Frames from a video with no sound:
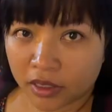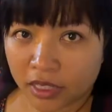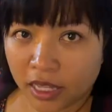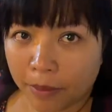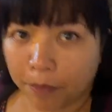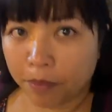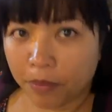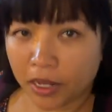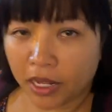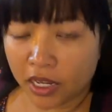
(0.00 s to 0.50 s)
That
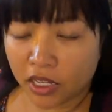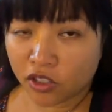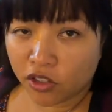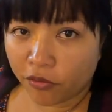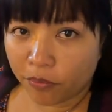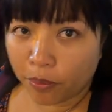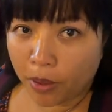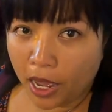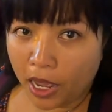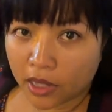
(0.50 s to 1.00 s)
plate
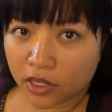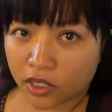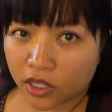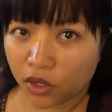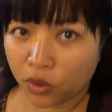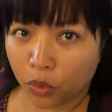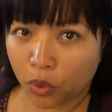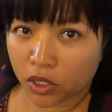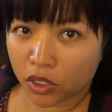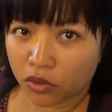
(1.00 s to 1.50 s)
of
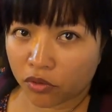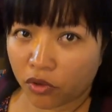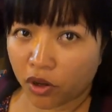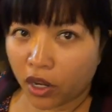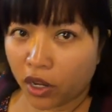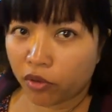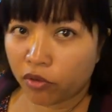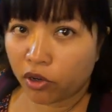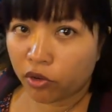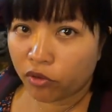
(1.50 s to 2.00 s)
pasta was
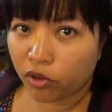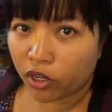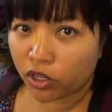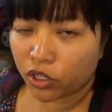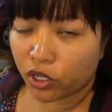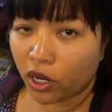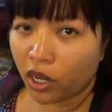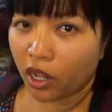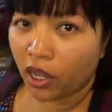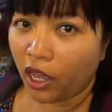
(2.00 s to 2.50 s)
very
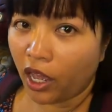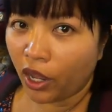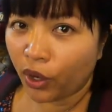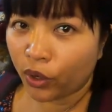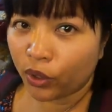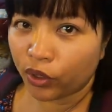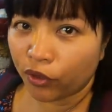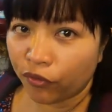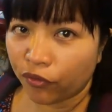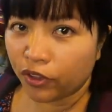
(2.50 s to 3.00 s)
rich. I
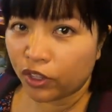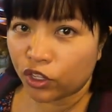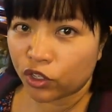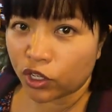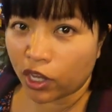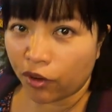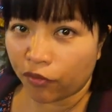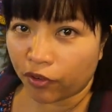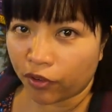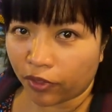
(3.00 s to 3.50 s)
couldn't
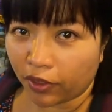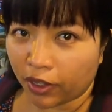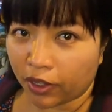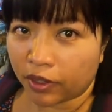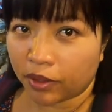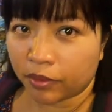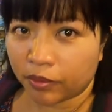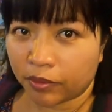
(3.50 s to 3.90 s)
finish everything.